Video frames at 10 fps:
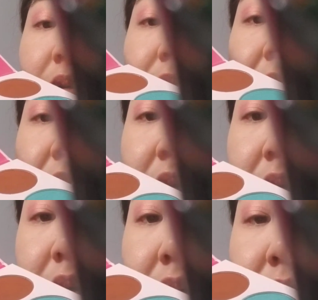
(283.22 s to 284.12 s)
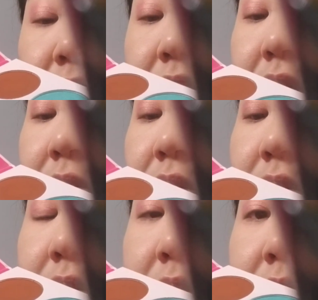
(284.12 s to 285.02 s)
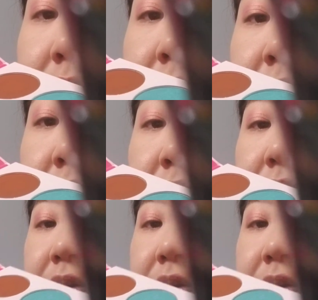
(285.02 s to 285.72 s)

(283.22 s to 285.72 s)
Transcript: right here. Yellow right here.